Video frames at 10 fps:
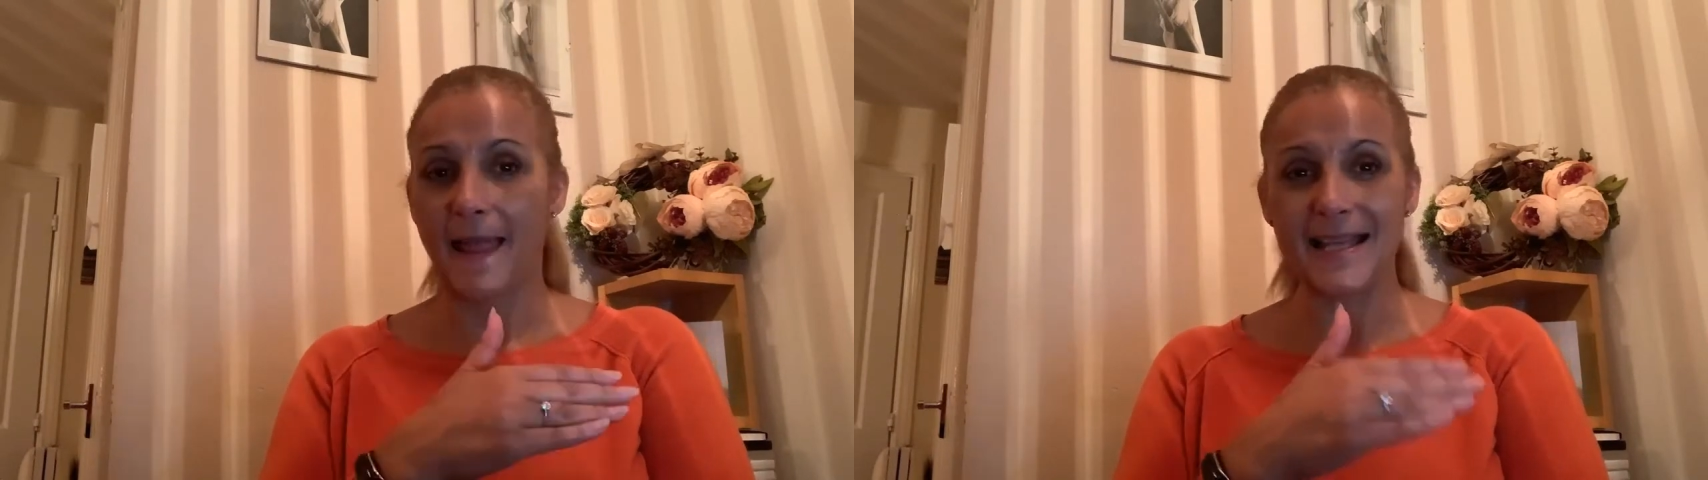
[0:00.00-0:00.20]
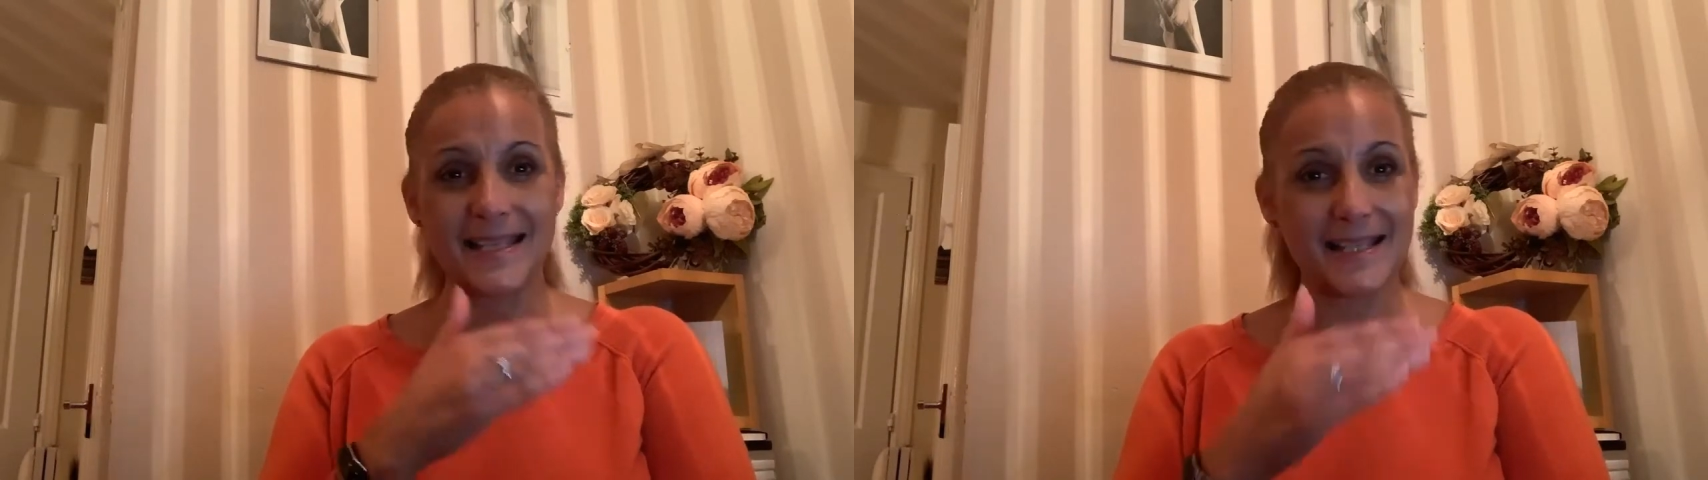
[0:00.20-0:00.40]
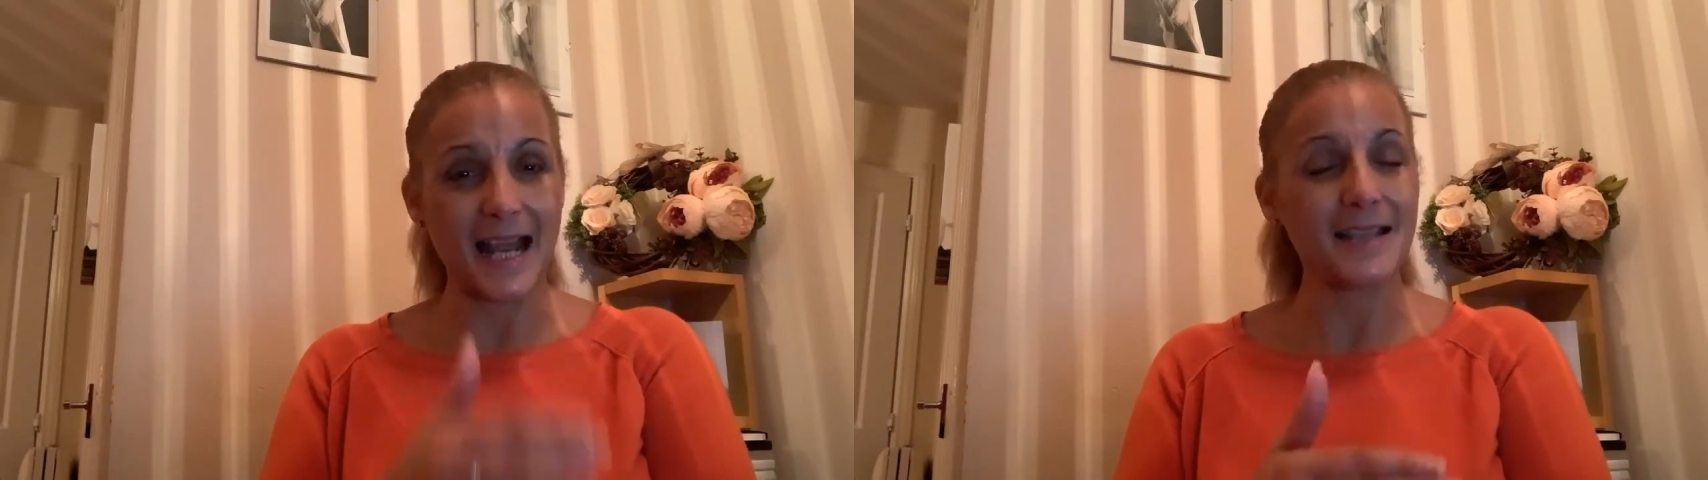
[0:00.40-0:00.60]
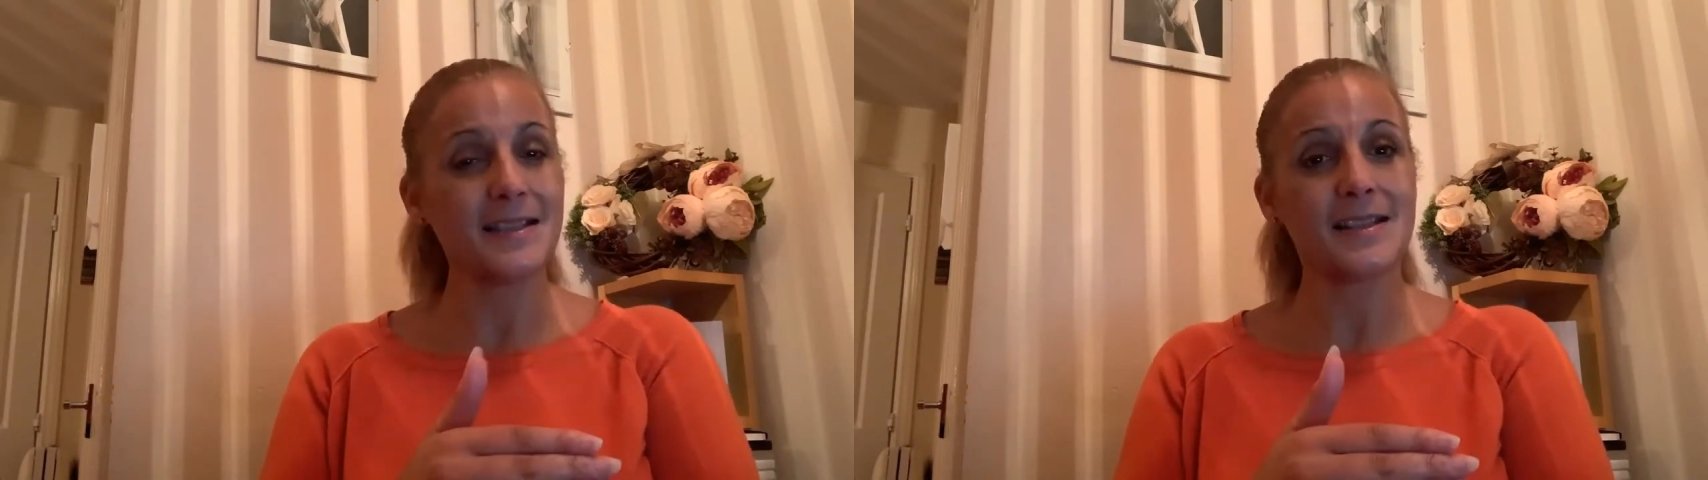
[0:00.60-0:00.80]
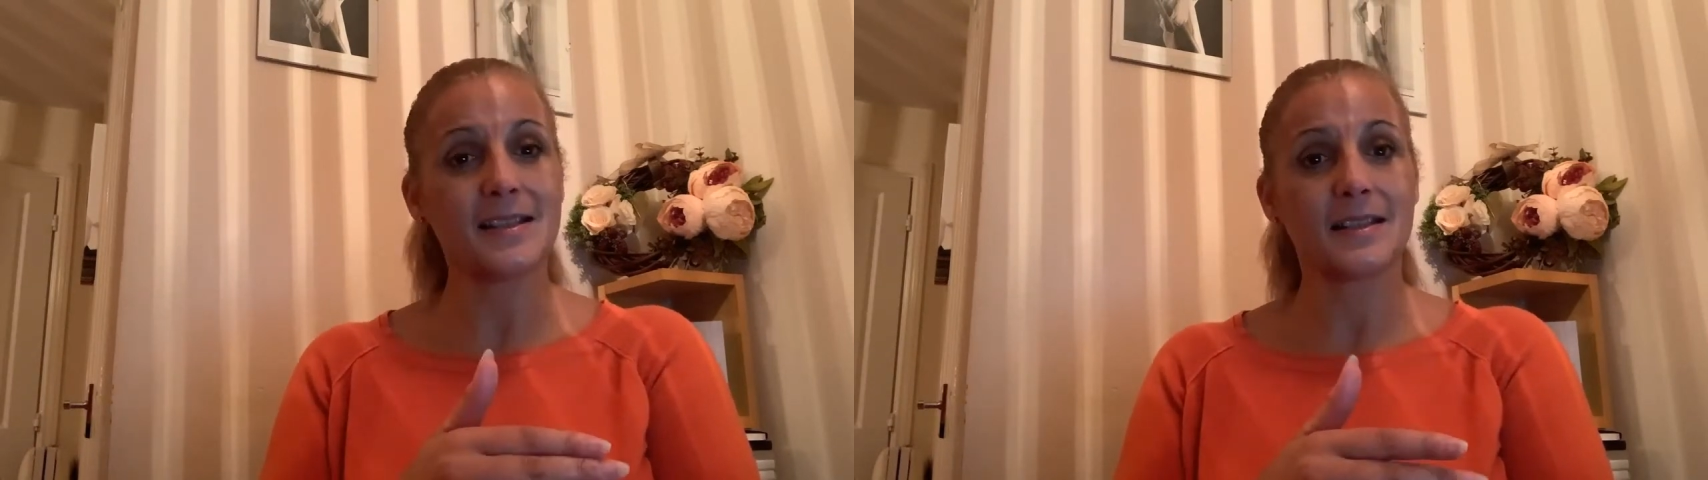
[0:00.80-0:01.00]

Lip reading: a stance.